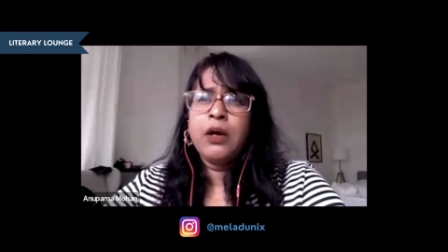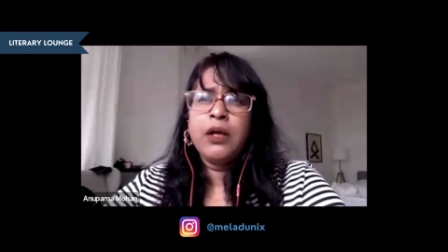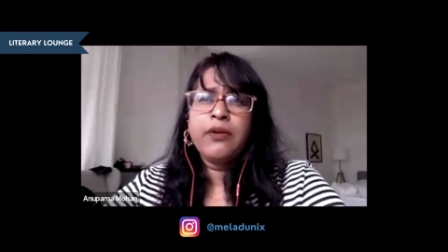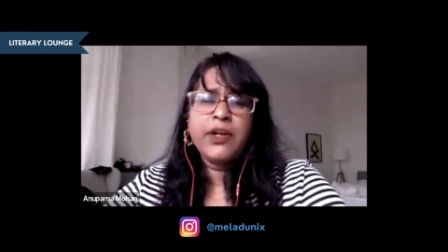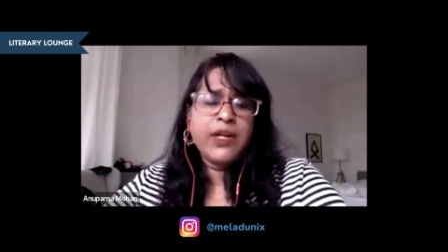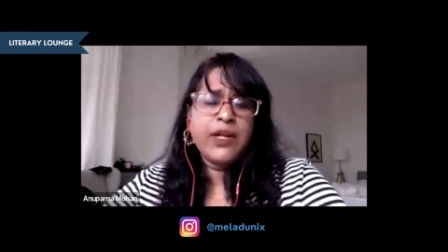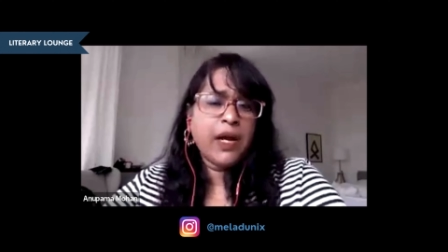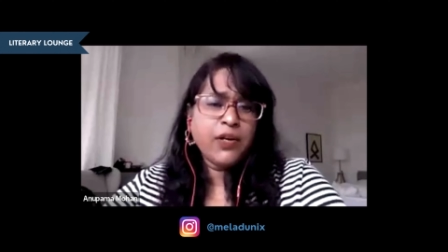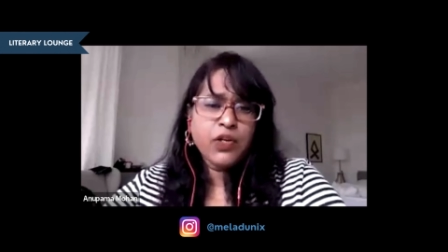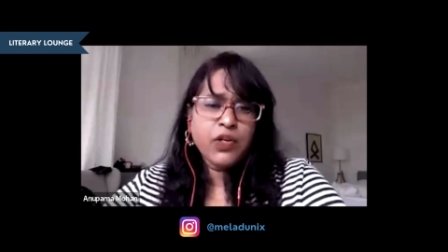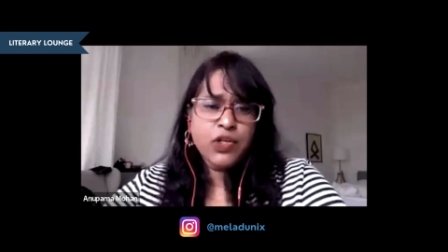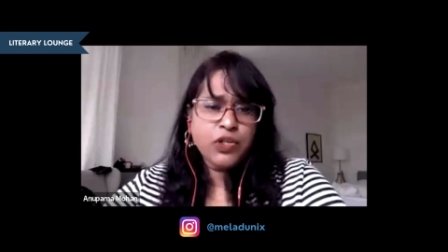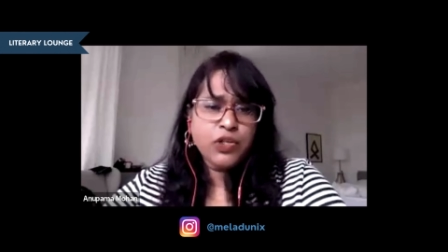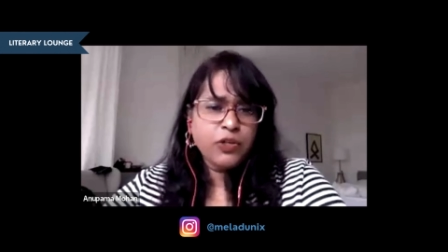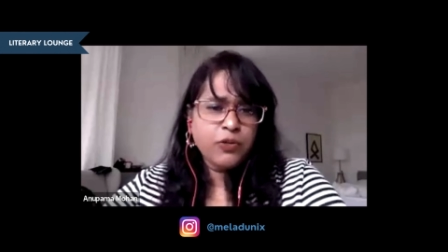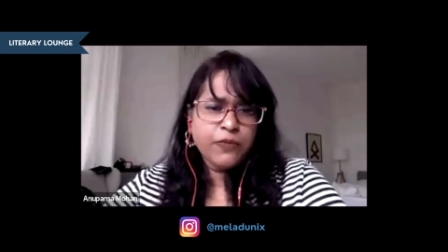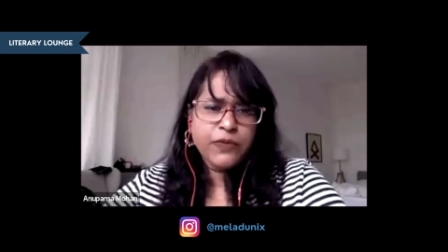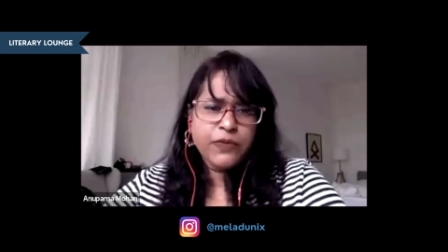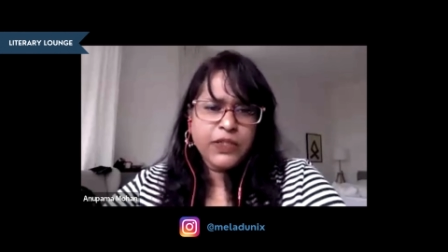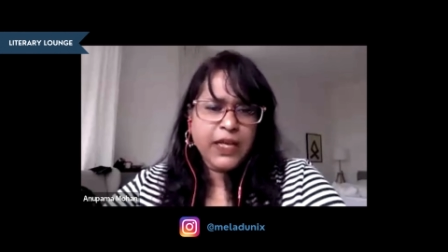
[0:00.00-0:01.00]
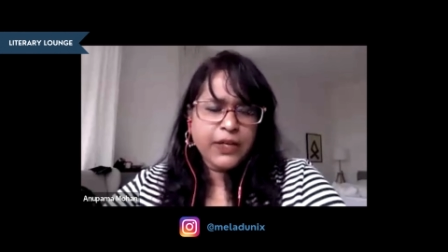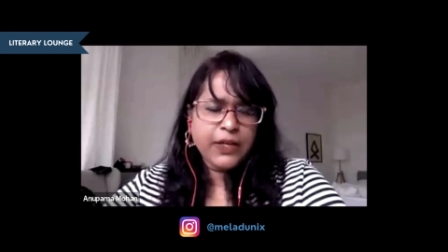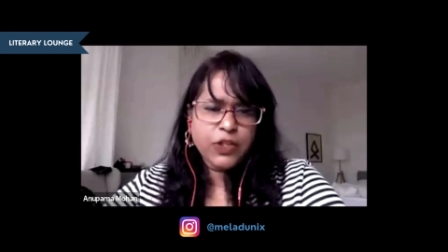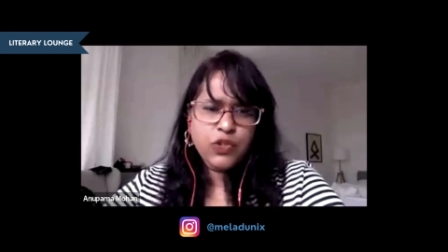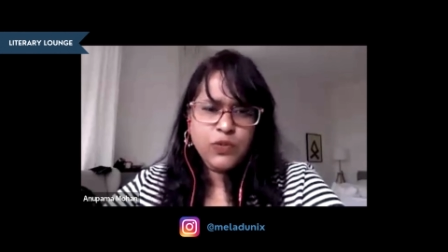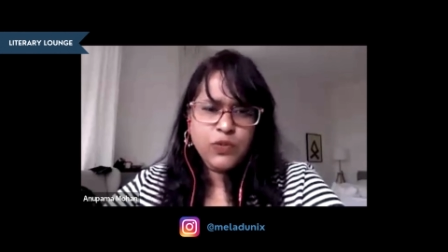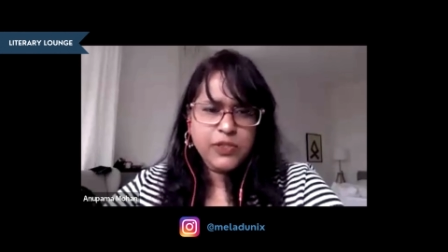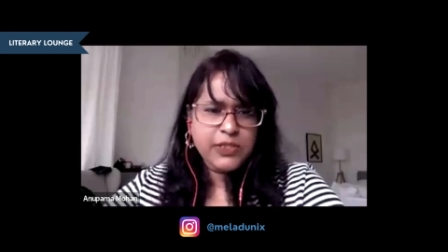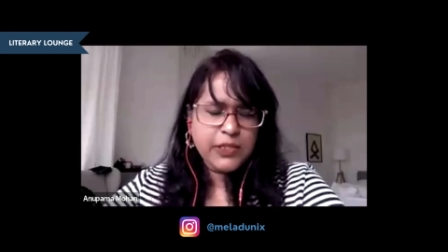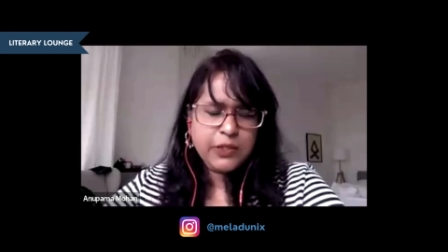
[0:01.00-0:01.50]
a reduction of the
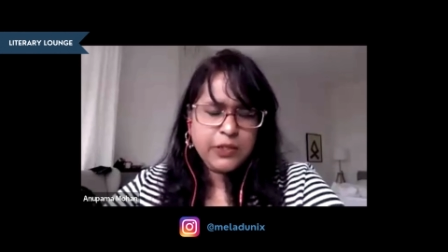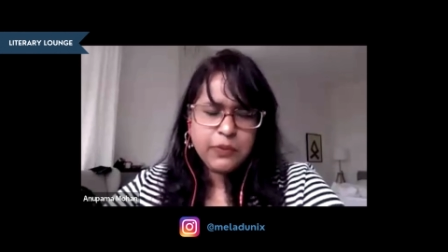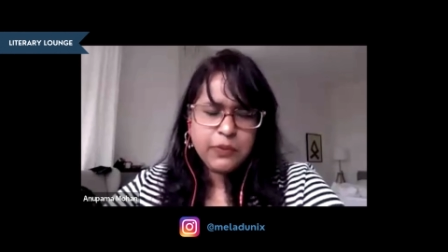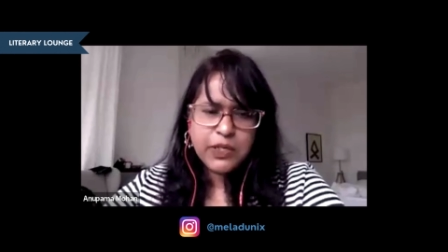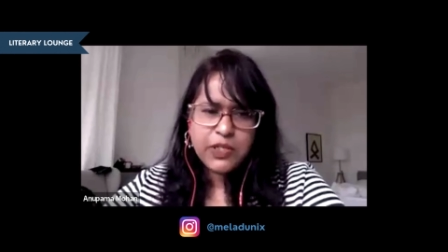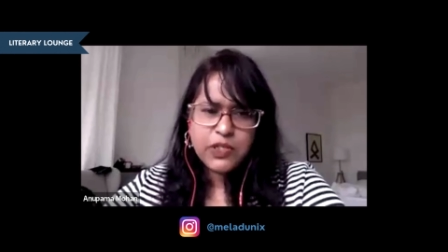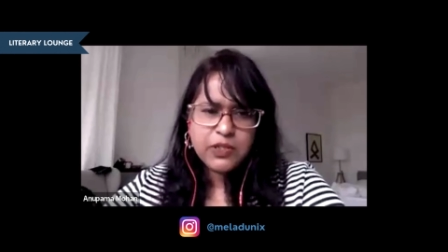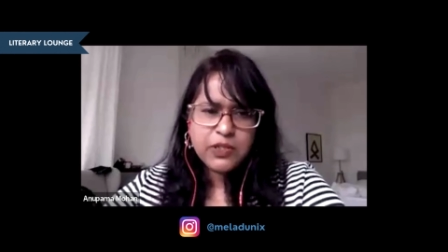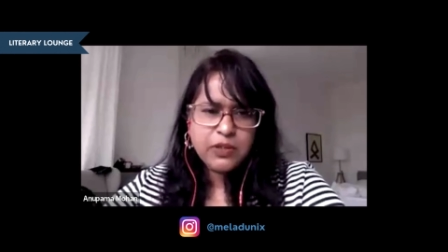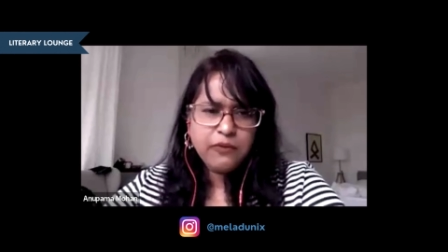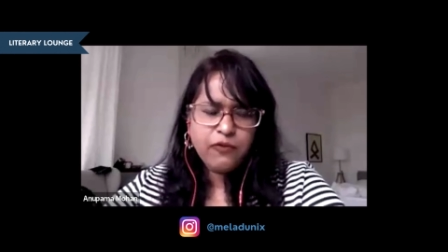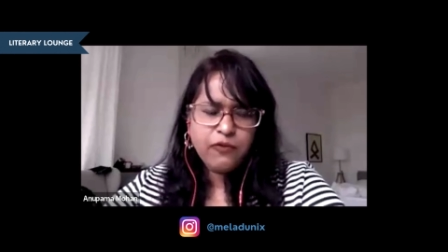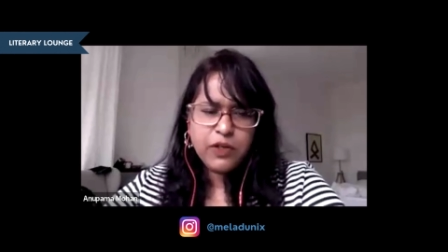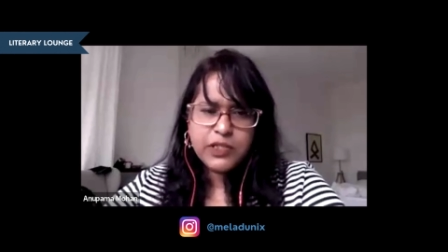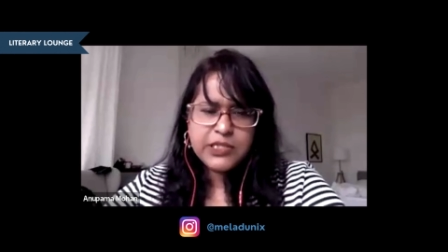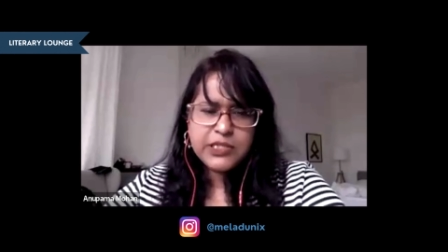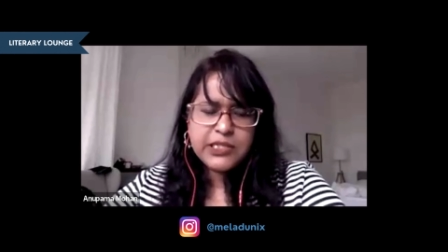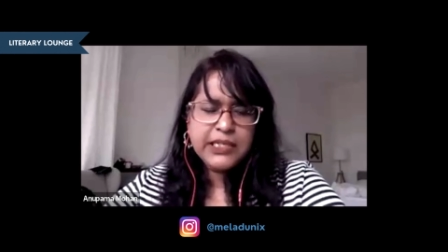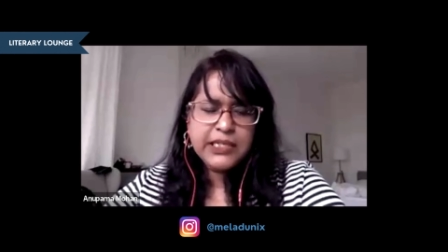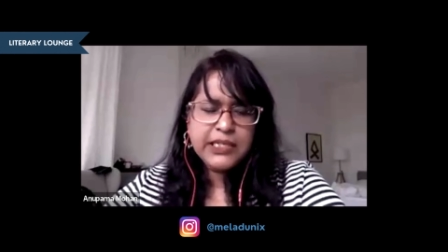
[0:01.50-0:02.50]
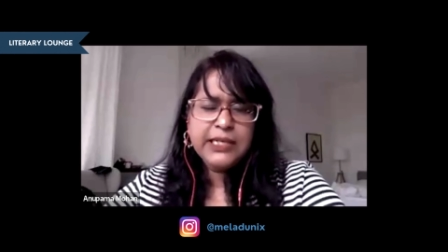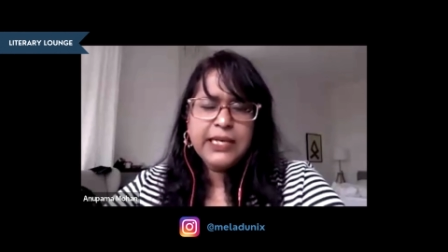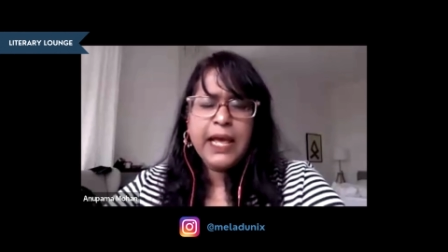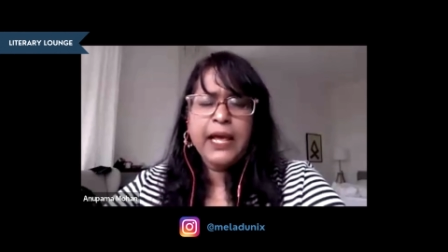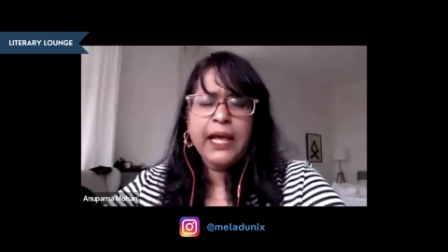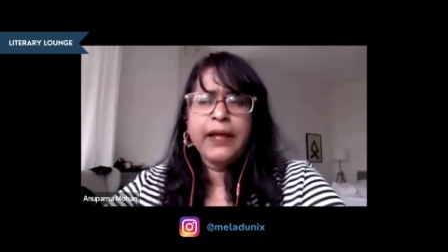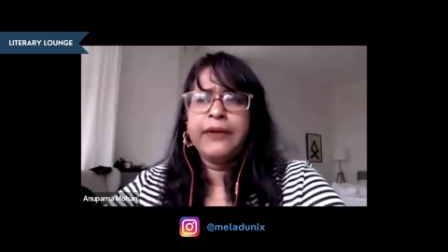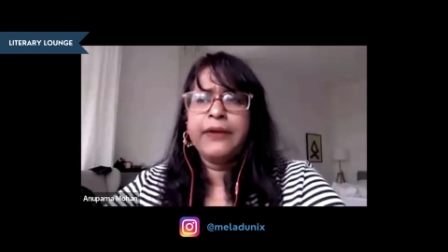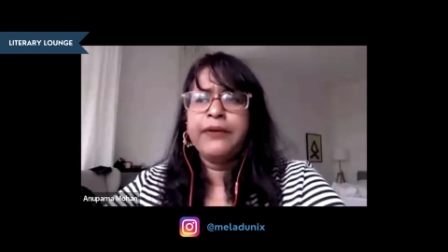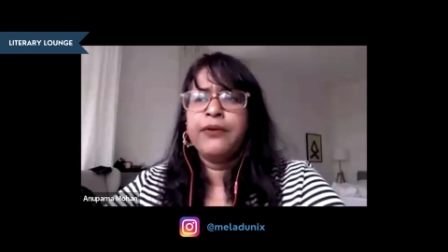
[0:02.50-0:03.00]
actual situation firstly
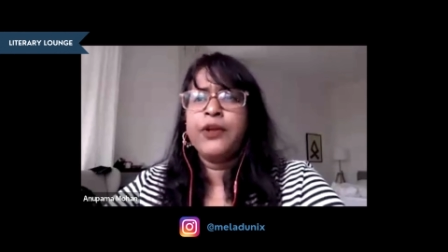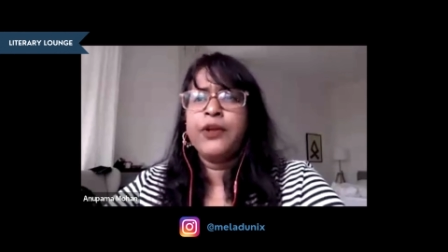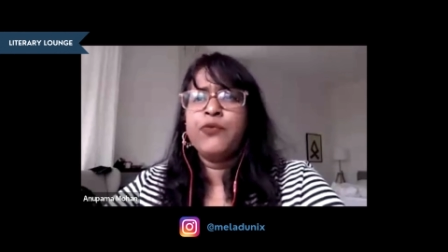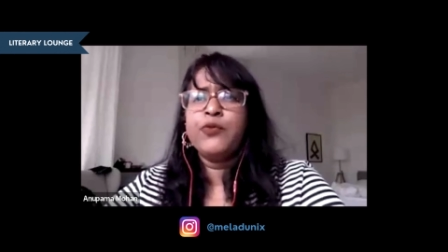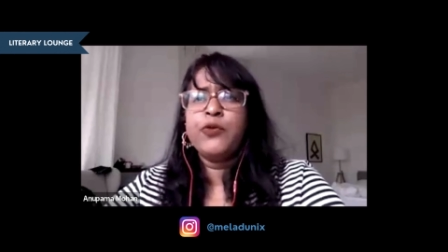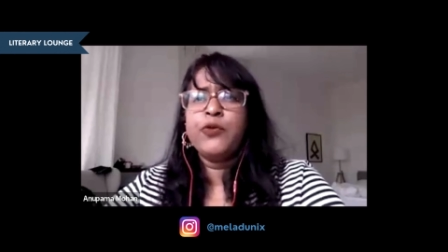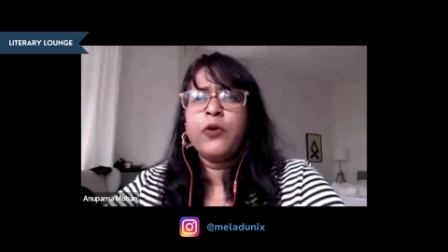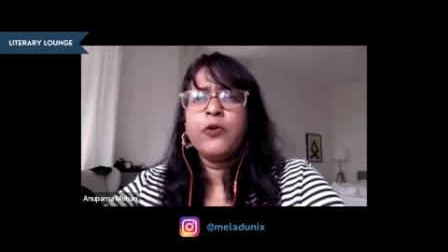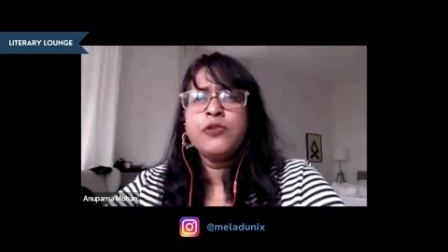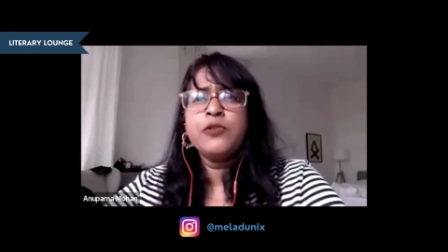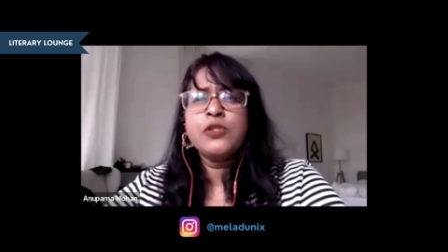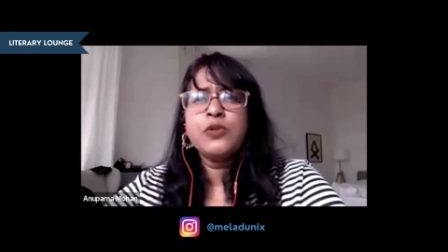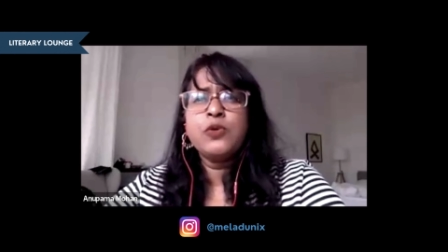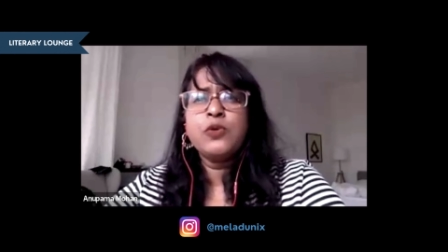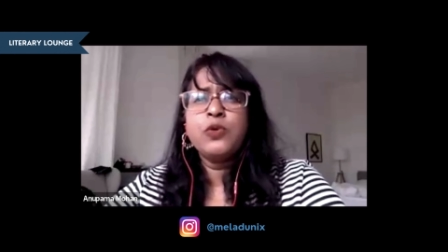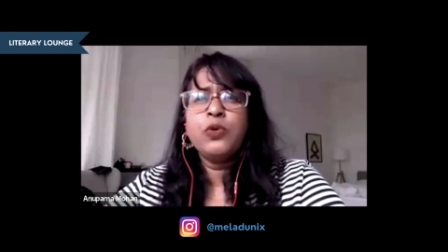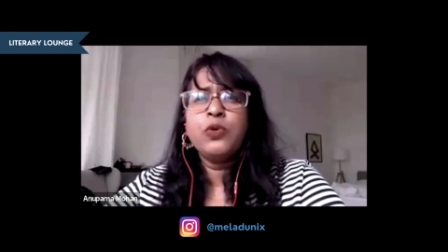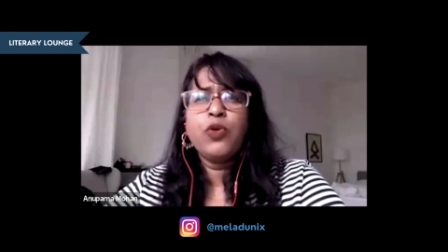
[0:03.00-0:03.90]
and it would also